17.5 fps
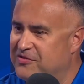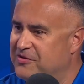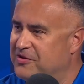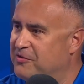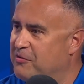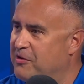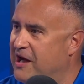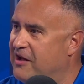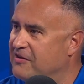You
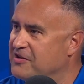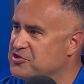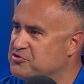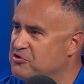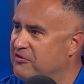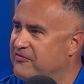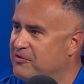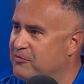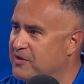know, we're Outland
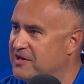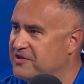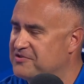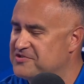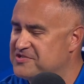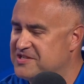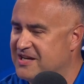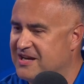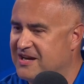Trophy
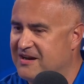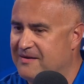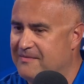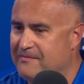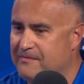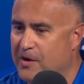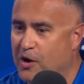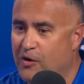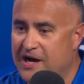winners. Uh,
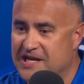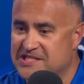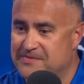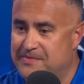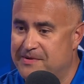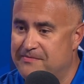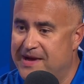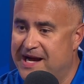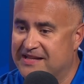Mo hasn't
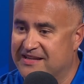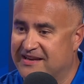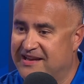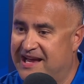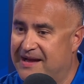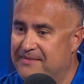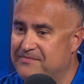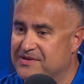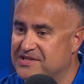been back to
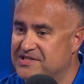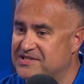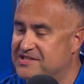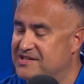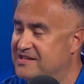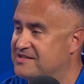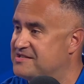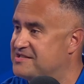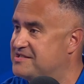campus
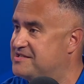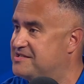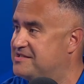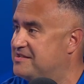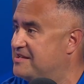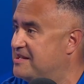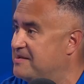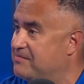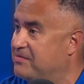
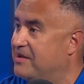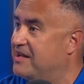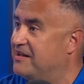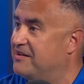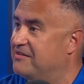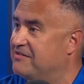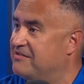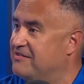since he played here.